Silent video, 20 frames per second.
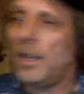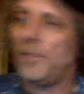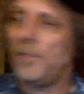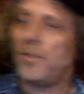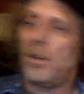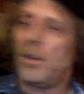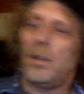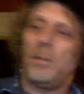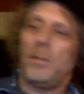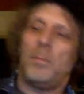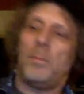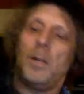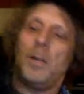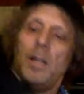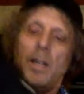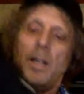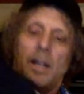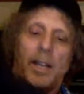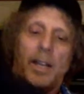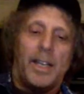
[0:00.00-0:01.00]
from
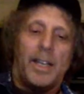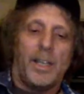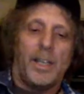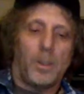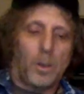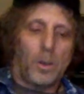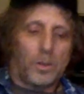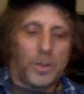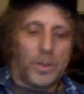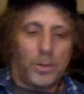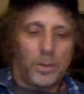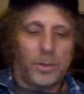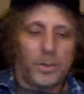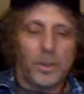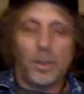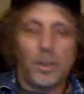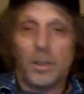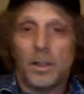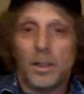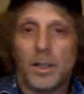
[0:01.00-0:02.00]
Hero
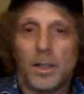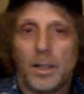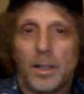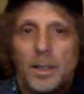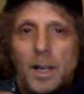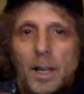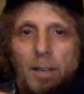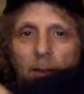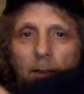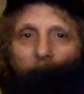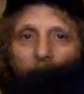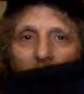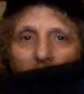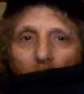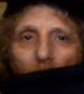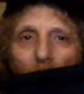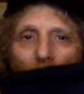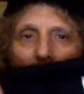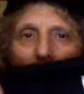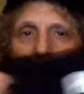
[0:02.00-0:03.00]
Jr., got some
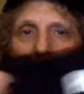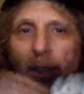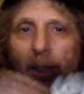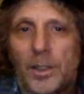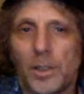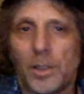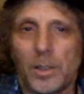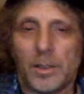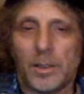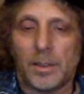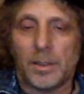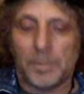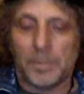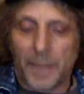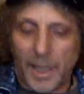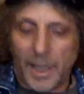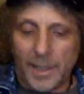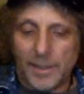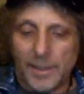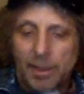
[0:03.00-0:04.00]
small t-shirts, some
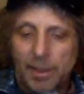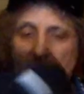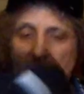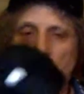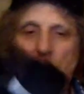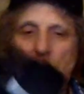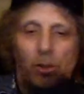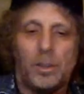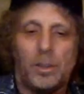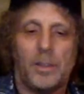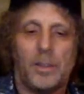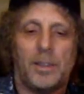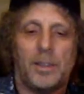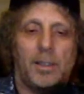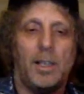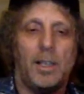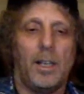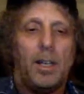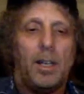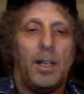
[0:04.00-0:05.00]
kids t-shirts.
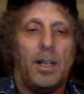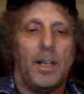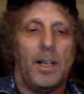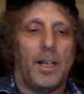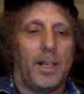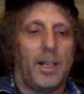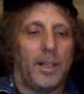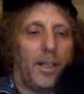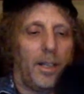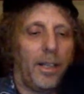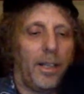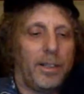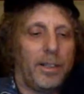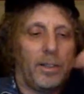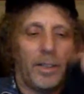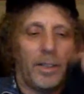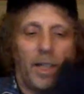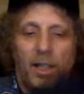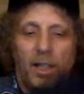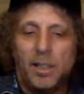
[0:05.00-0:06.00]
Let your
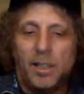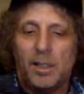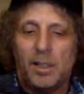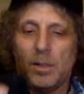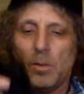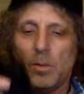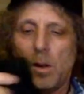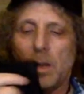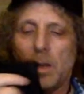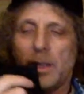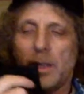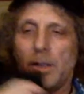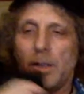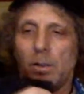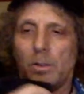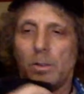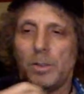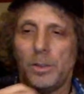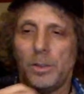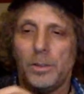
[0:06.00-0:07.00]
kid rock
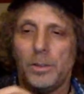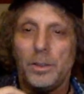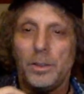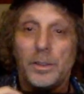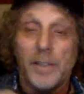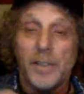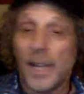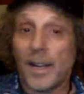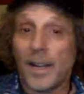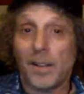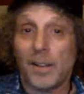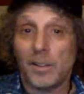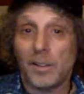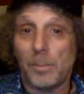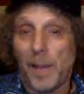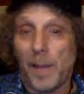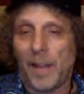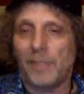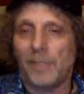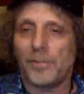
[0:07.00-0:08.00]
Hero Jr. Check out the
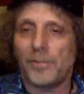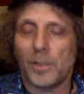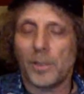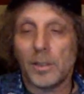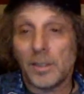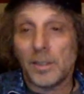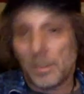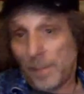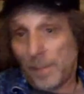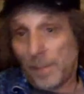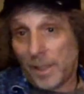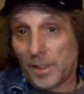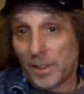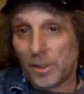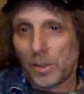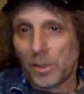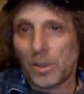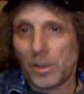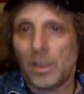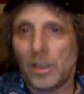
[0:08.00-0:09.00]
band first to make
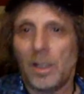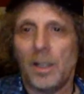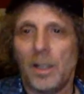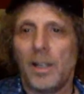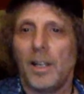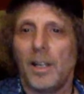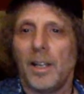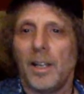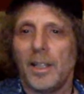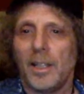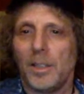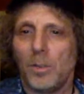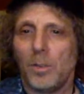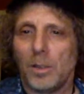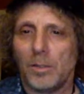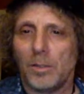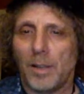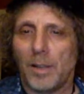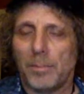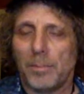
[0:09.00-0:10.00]
sure you want
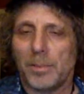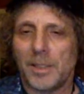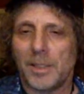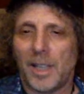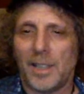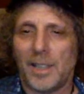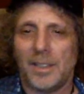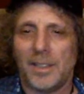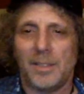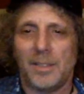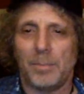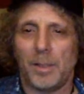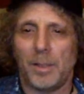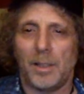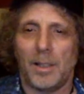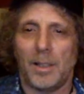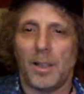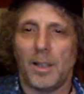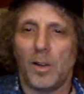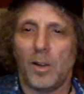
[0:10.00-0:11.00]
to represent,
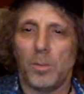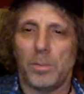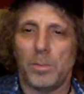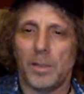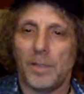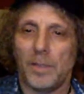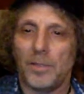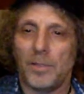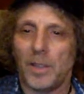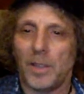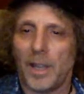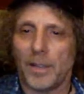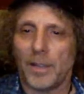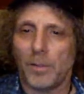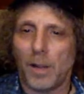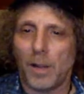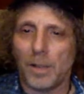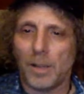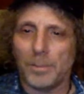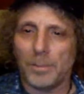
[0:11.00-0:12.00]
but hope if you like
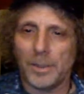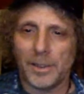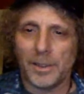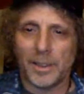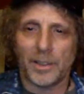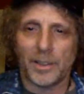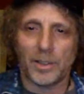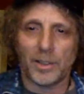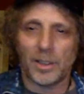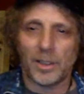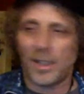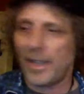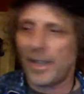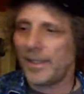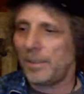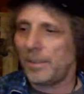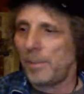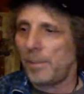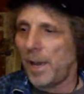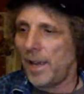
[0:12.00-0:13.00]
rock music, you're going to like
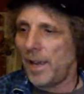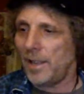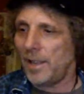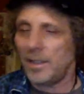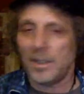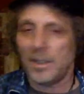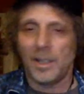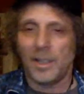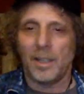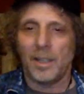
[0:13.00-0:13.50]
the band.